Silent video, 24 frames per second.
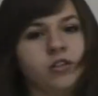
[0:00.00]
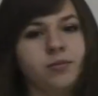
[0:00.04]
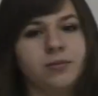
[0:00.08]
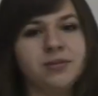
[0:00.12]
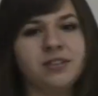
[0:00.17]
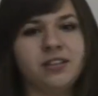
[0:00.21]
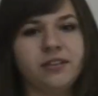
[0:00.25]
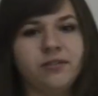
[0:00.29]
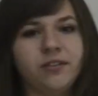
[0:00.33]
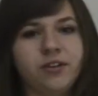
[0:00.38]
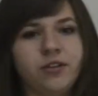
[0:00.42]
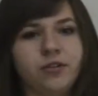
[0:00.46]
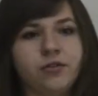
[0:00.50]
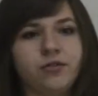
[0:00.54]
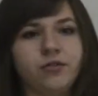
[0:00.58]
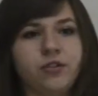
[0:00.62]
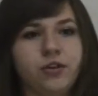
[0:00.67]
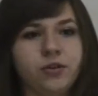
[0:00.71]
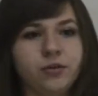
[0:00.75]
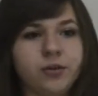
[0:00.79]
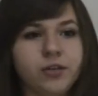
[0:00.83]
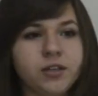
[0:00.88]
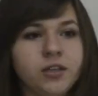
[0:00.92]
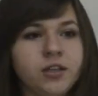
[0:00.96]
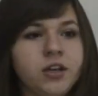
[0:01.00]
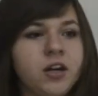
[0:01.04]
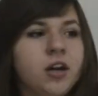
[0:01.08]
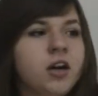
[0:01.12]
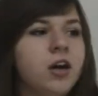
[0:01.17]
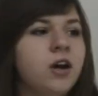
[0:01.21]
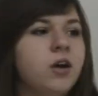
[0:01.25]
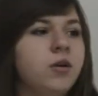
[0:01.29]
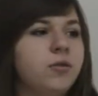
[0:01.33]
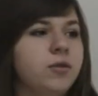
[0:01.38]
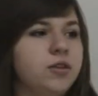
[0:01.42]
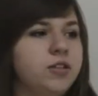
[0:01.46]
specific or fewer,
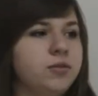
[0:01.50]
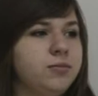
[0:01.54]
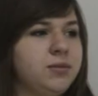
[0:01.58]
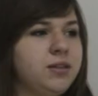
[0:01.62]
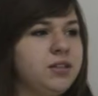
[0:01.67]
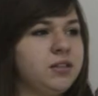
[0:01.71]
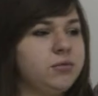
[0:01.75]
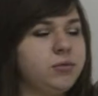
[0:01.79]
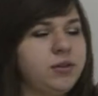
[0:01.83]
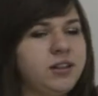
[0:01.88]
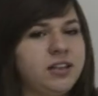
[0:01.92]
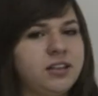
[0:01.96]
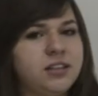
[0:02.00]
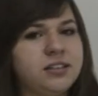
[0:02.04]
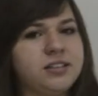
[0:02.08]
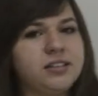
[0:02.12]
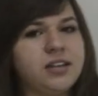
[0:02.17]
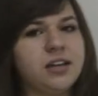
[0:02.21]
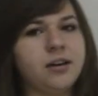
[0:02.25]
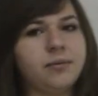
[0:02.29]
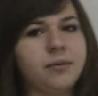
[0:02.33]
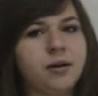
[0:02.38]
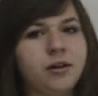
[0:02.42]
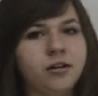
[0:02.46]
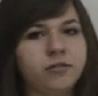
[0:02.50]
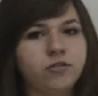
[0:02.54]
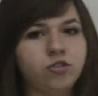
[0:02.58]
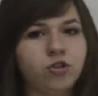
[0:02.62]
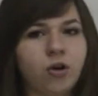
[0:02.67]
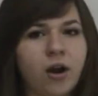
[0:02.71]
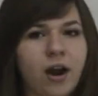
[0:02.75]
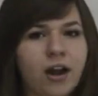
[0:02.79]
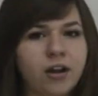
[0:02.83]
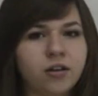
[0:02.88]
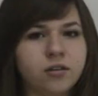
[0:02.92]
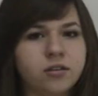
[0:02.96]
which means within a set amount of
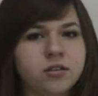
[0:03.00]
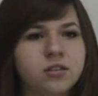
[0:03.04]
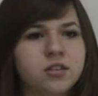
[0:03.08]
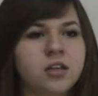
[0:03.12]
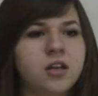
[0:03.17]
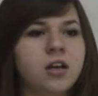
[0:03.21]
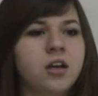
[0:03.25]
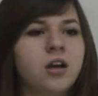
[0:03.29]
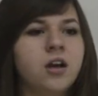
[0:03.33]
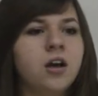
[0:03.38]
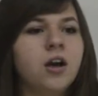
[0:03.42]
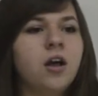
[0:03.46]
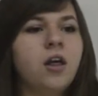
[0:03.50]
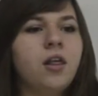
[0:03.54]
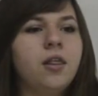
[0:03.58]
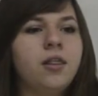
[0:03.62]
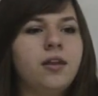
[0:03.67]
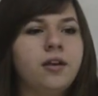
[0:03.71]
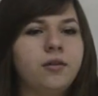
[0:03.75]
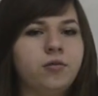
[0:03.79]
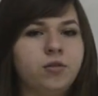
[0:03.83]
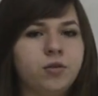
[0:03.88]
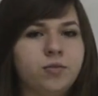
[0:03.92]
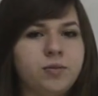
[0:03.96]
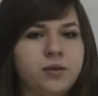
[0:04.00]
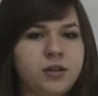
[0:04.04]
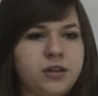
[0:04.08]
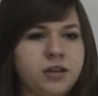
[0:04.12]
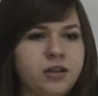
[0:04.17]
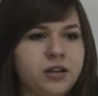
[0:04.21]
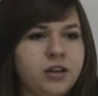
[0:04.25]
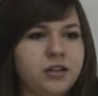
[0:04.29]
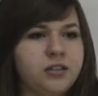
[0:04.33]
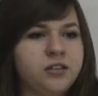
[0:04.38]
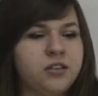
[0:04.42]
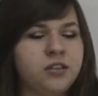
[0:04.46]
trials, there will be
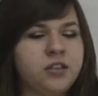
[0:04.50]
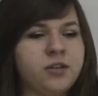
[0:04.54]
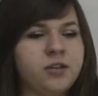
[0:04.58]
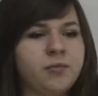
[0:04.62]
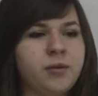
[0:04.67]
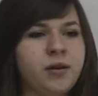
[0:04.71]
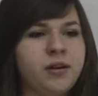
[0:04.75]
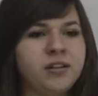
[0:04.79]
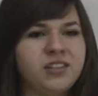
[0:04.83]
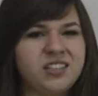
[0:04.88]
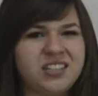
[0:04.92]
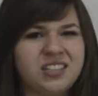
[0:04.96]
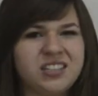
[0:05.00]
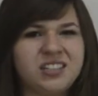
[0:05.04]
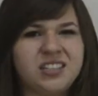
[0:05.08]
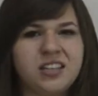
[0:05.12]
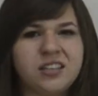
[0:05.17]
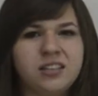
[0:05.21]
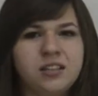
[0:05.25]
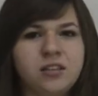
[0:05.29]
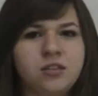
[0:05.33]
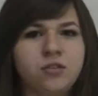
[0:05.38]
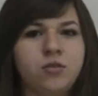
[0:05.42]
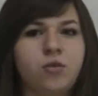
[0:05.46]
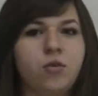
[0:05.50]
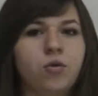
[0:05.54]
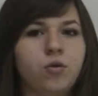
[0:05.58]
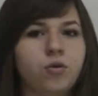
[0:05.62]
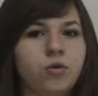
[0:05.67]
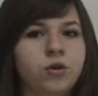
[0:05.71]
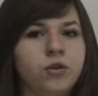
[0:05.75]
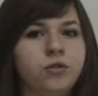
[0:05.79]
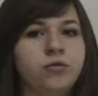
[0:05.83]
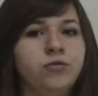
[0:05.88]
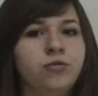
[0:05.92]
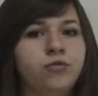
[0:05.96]
a certain amount of successes
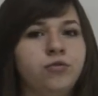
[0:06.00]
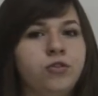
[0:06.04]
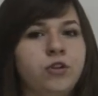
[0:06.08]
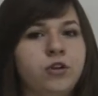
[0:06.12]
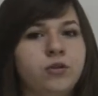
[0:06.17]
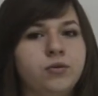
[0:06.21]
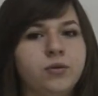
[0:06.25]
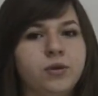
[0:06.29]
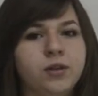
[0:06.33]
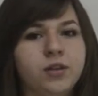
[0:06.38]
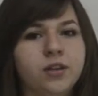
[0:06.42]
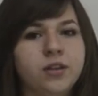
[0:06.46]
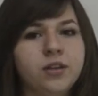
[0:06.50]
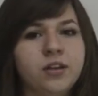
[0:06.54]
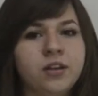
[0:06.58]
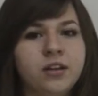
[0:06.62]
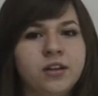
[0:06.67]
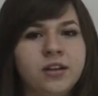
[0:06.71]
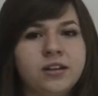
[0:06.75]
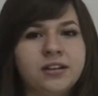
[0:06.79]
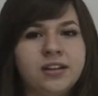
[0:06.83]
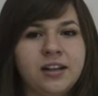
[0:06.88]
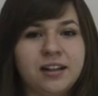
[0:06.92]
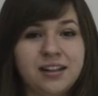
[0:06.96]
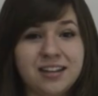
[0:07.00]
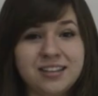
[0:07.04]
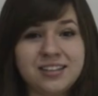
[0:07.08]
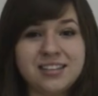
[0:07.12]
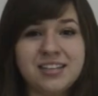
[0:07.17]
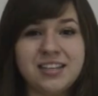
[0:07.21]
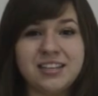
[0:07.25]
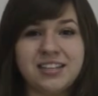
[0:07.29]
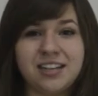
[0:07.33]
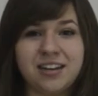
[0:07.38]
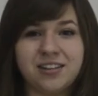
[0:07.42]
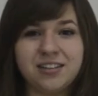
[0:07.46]
or fewer. Now let's
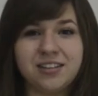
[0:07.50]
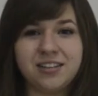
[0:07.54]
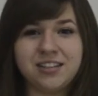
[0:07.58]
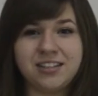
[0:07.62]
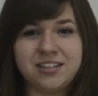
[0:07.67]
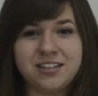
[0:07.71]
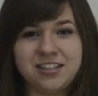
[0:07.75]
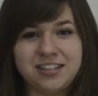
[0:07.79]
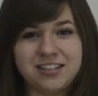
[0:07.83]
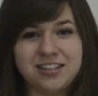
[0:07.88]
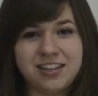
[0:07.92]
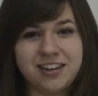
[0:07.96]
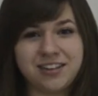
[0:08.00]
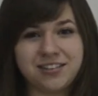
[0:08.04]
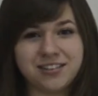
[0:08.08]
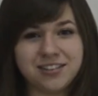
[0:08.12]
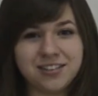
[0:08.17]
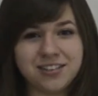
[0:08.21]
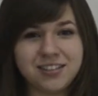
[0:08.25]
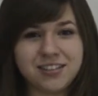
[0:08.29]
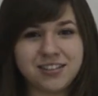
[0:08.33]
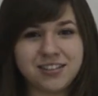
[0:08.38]
get down to the details.